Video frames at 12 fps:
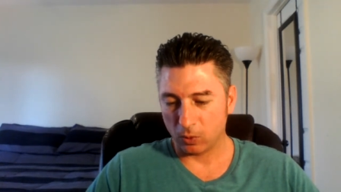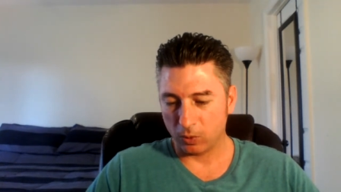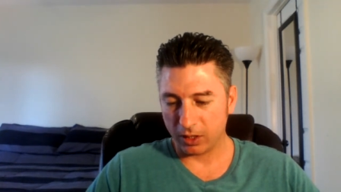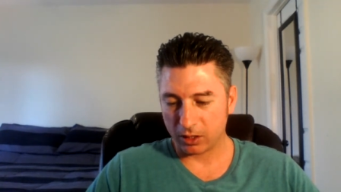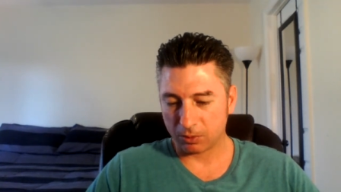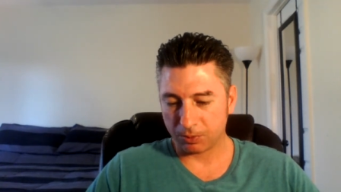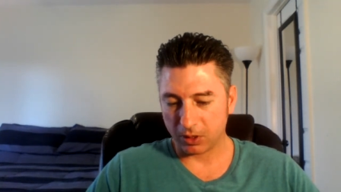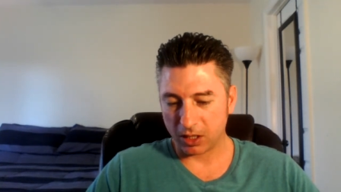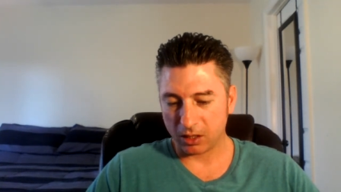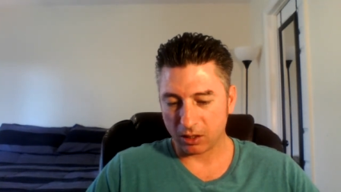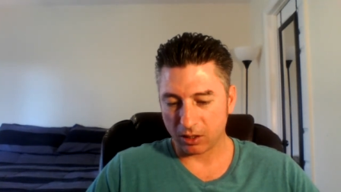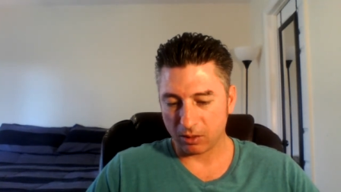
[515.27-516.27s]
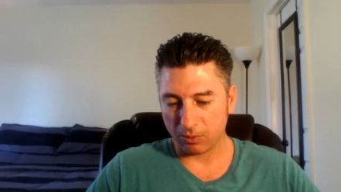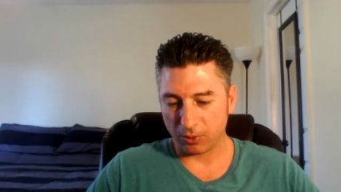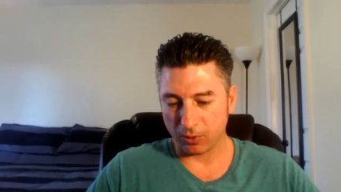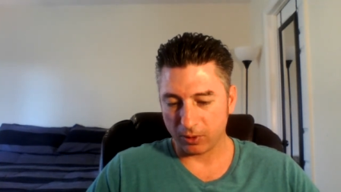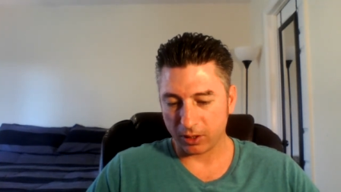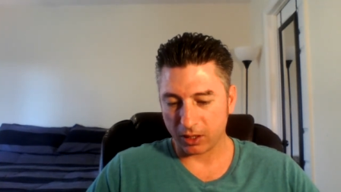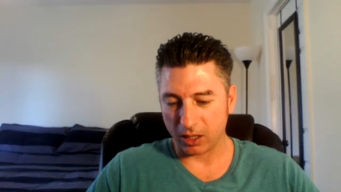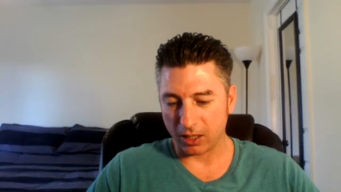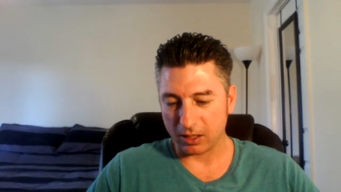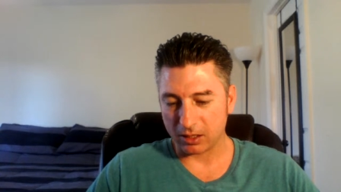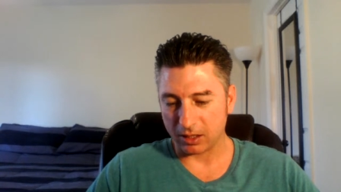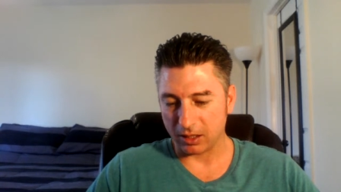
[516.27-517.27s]
We explained our important
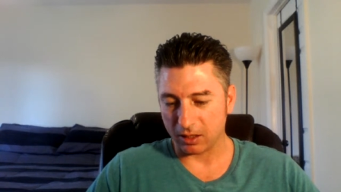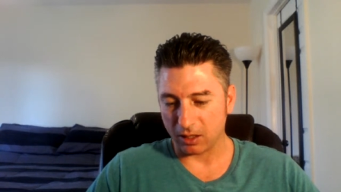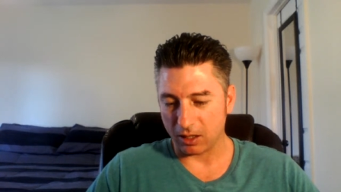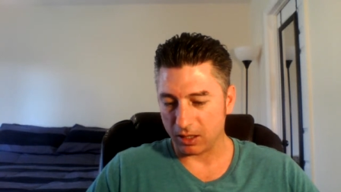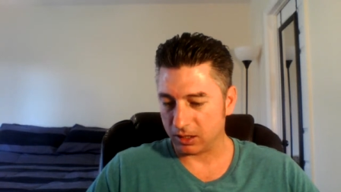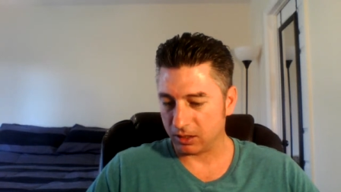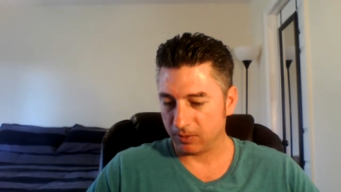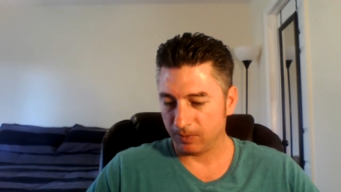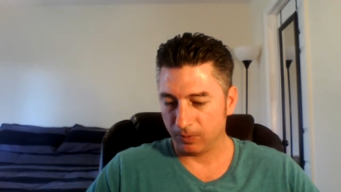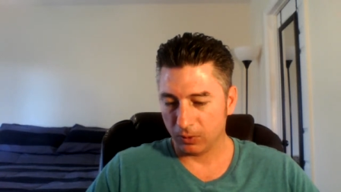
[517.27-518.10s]
case and cause,